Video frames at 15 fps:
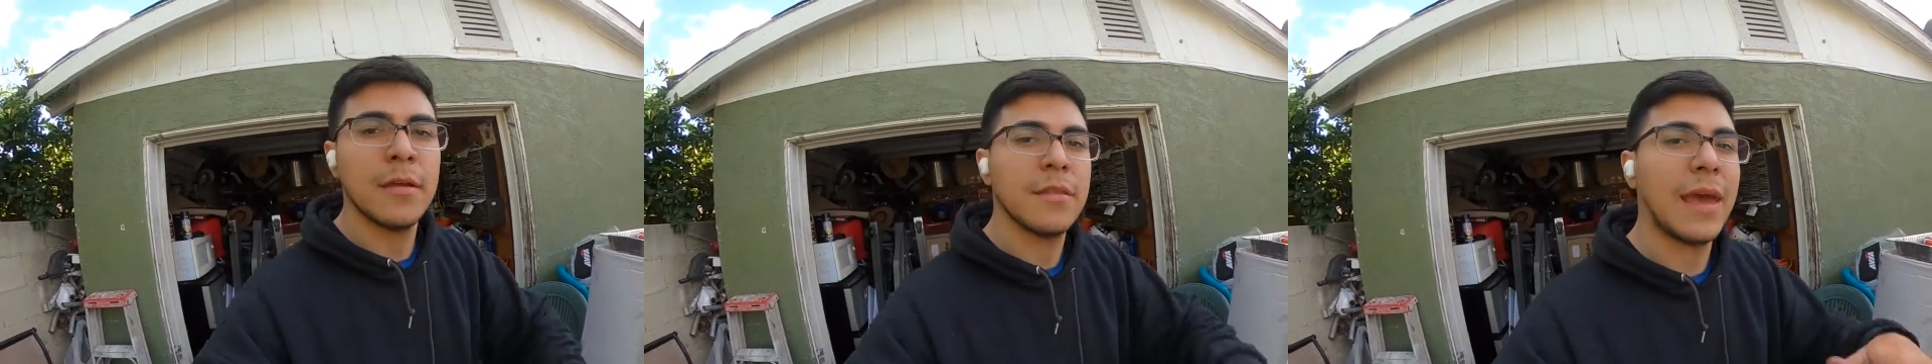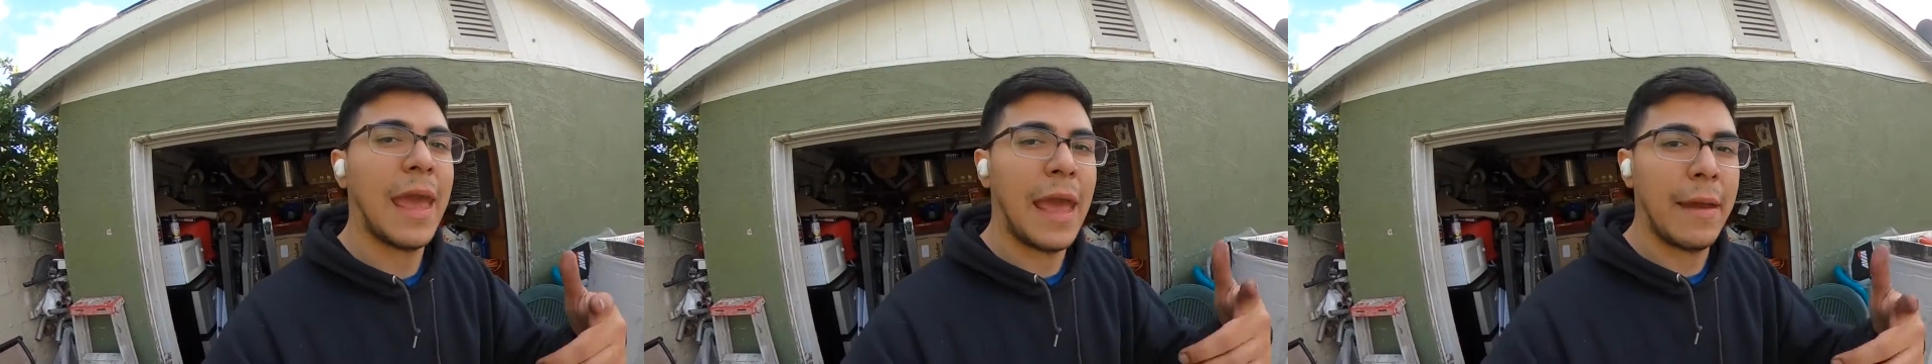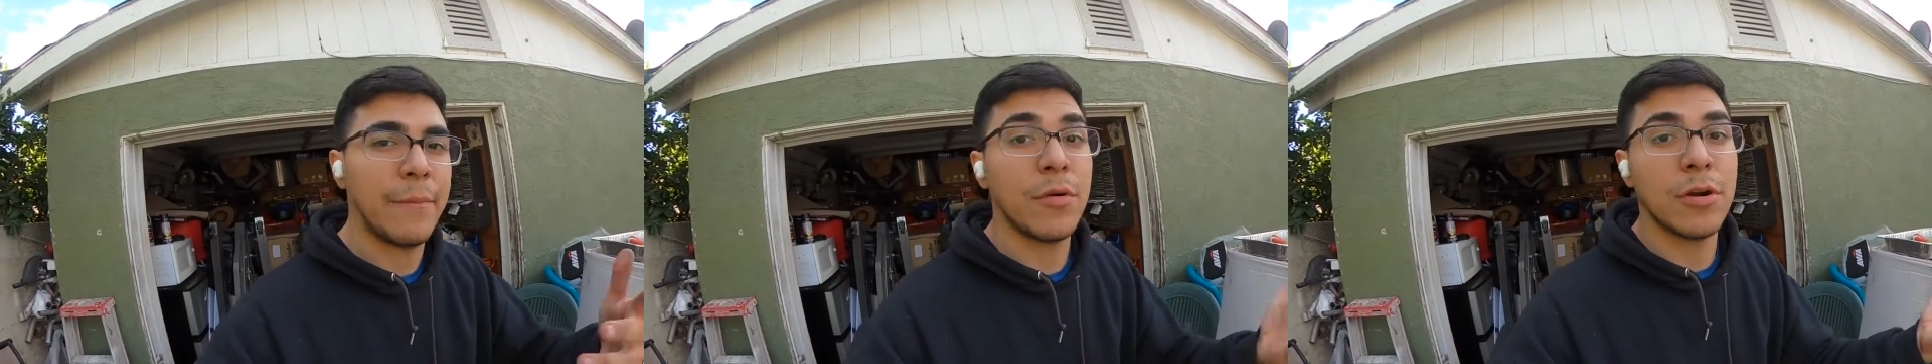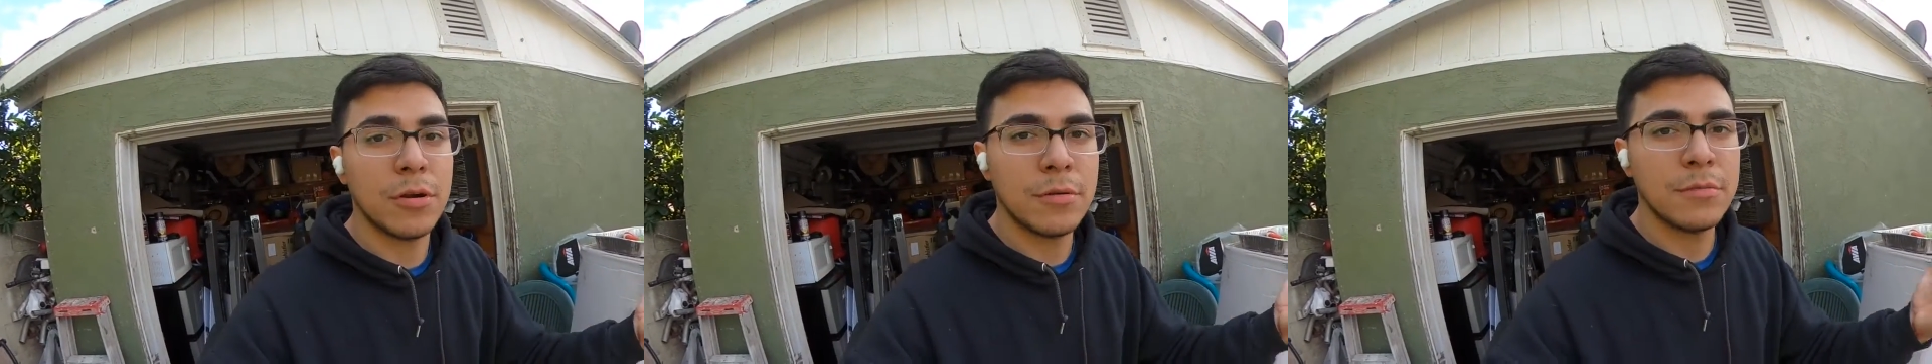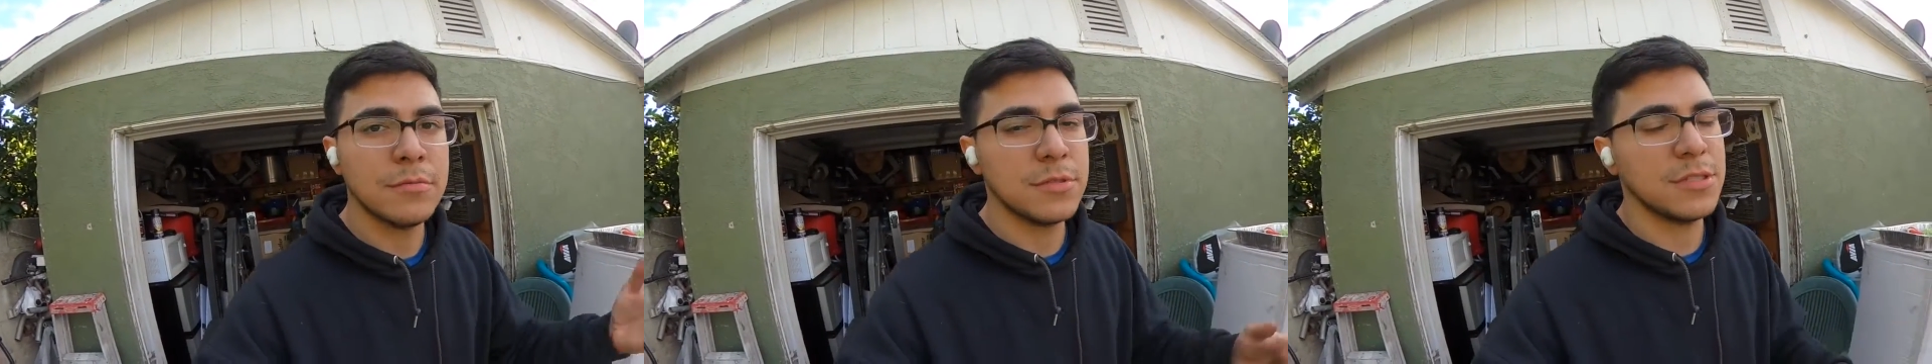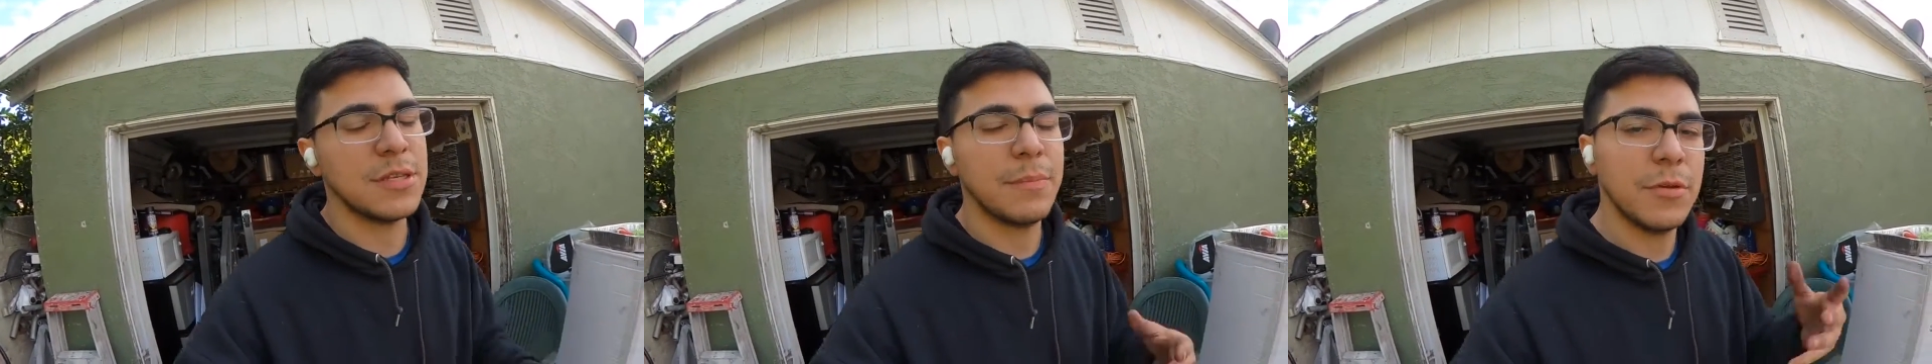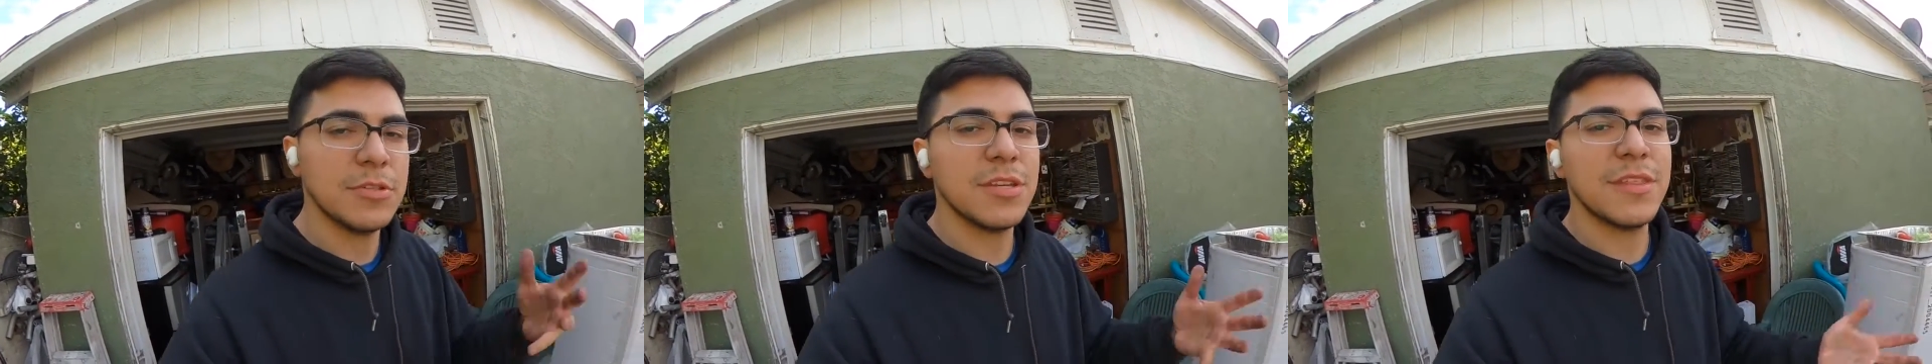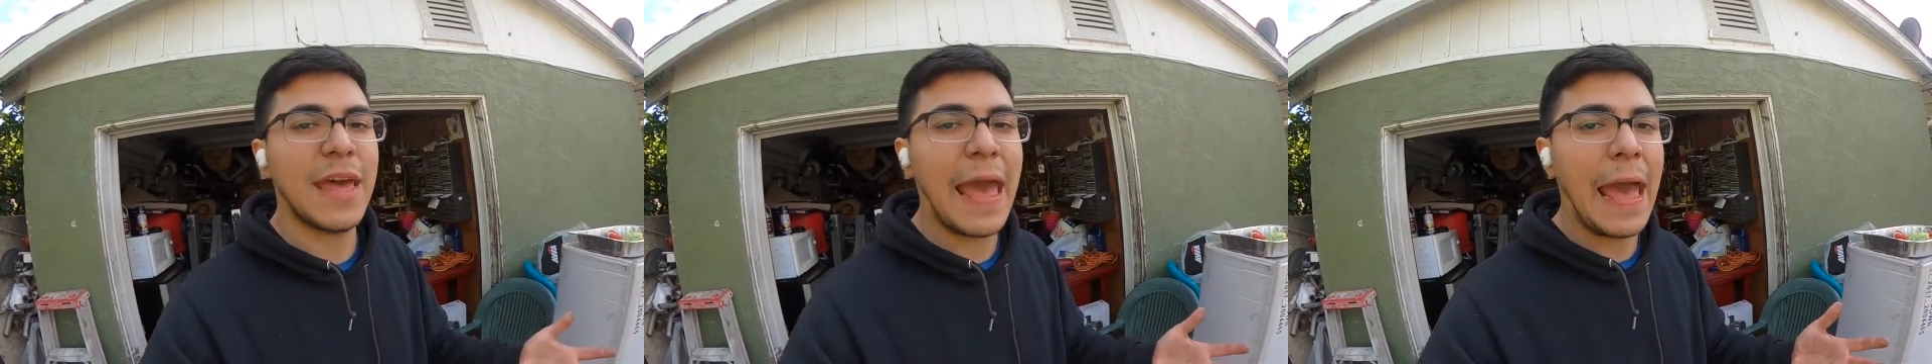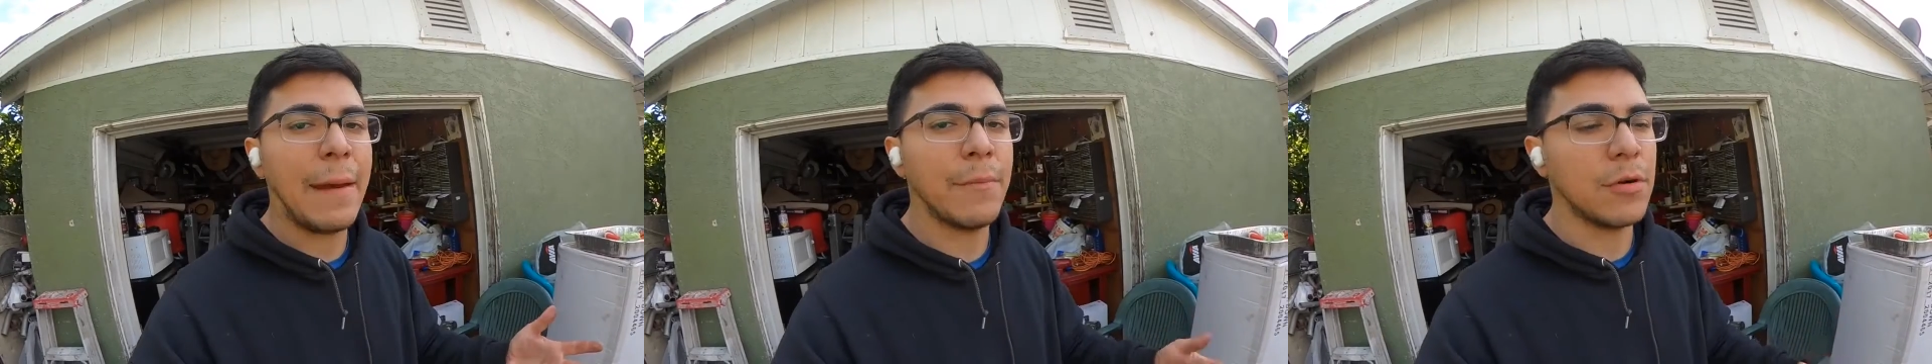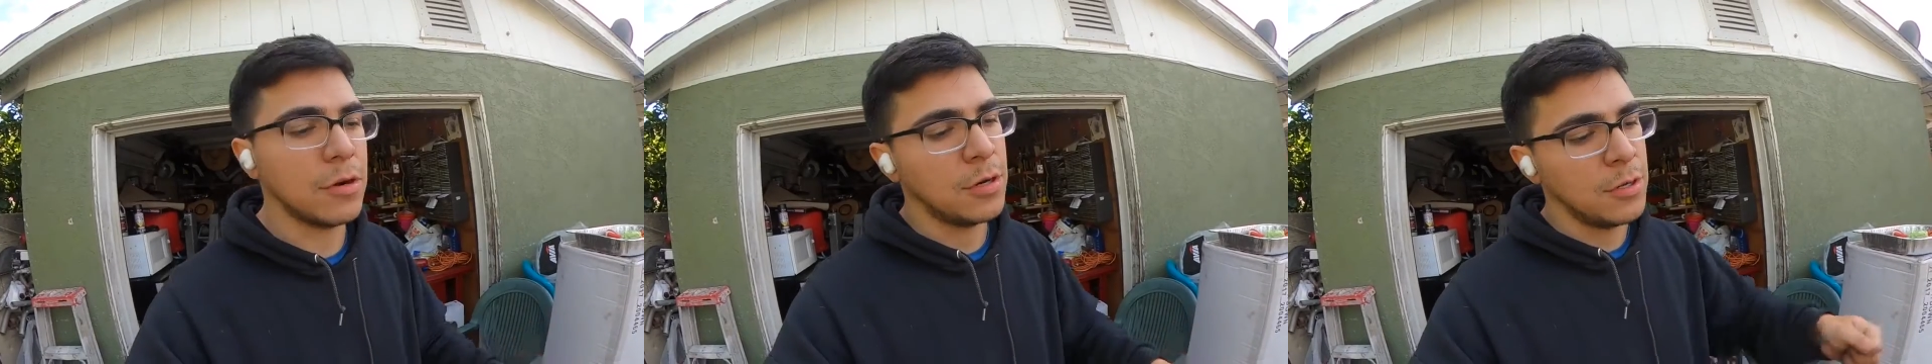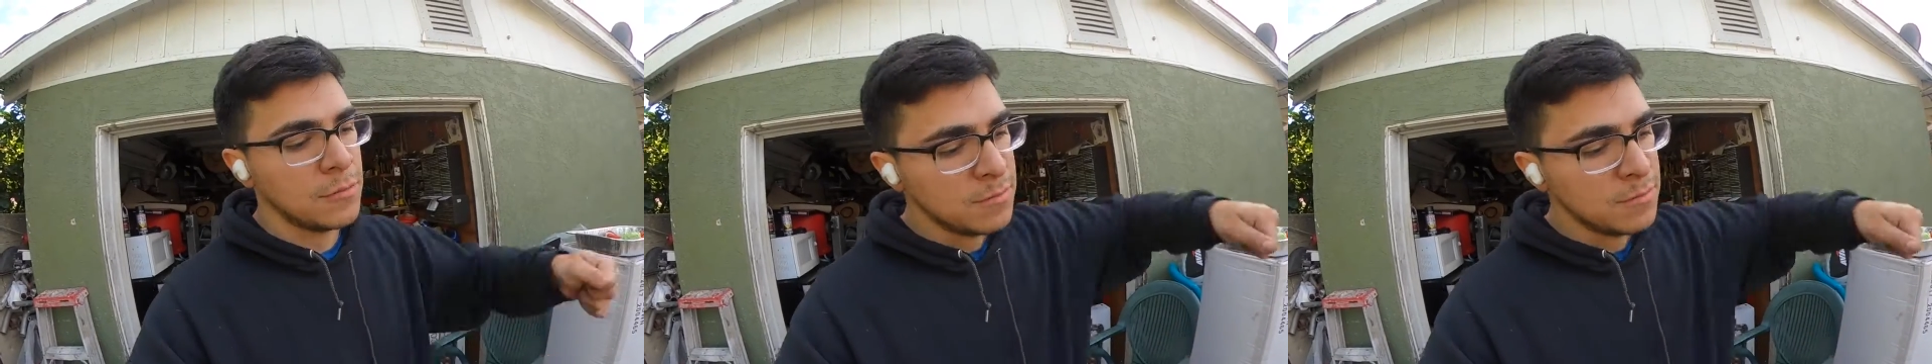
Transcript: the hammer, since I'm using the hammer